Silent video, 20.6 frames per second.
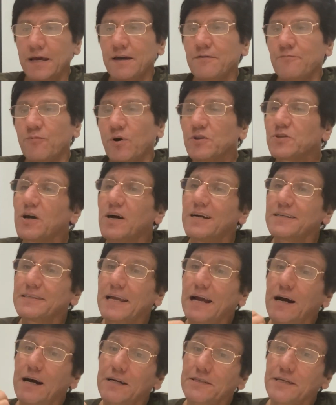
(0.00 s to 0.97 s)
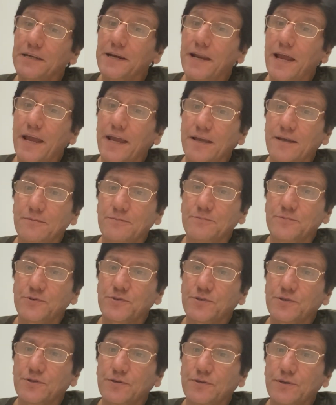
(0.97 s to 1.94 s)
What are the other
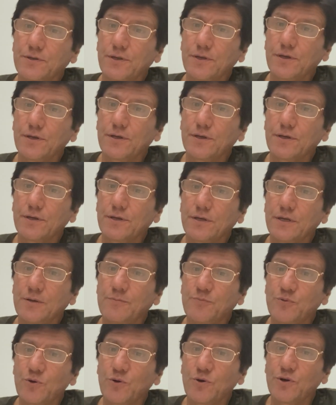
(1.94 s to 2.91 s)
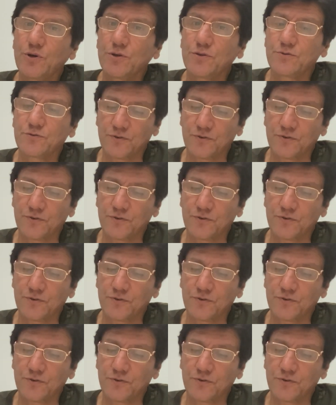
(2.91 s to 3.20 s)
names employed